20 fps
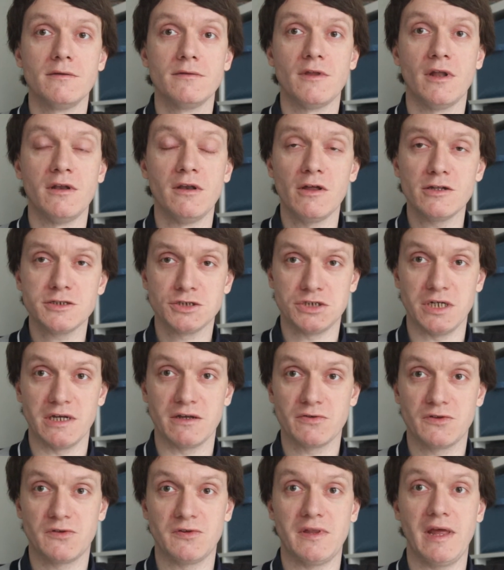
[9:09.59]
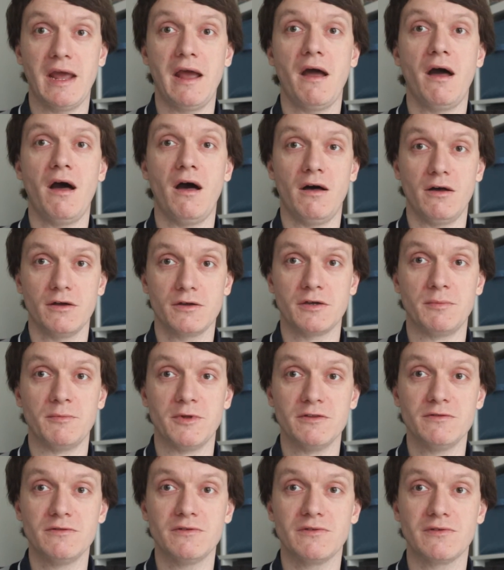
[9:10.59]
the logic to their
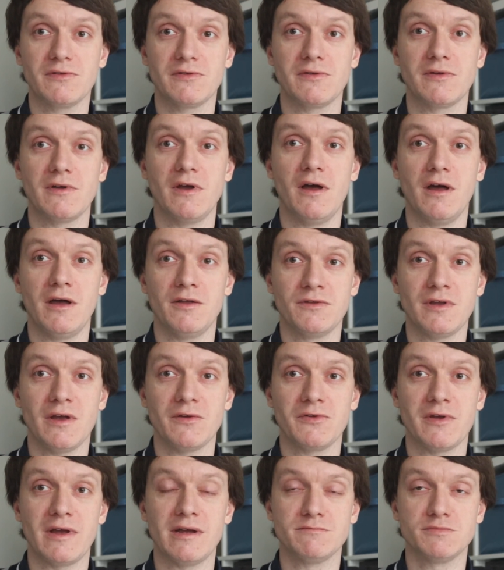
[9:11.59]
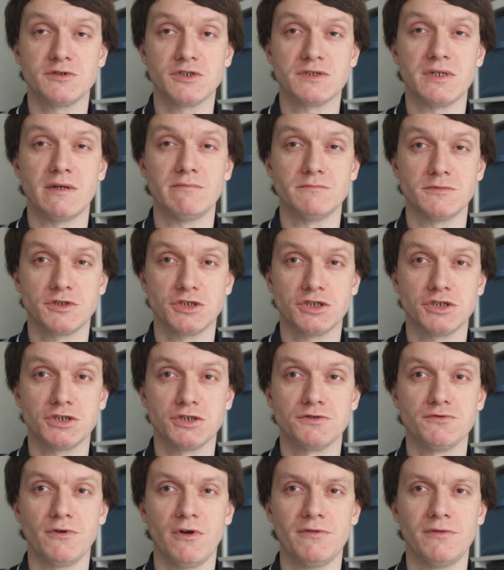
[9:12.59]
argument does have some
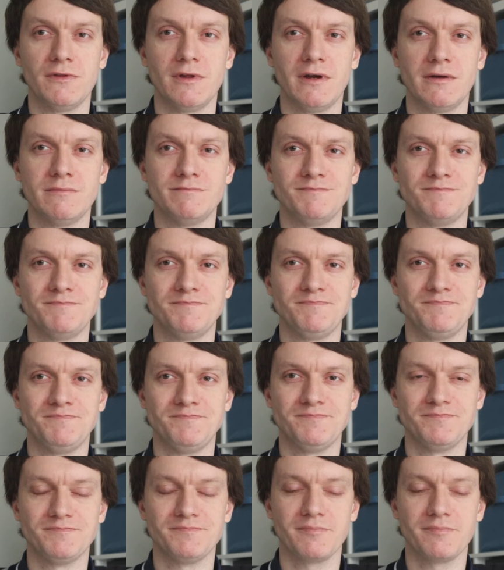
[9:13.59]
strong,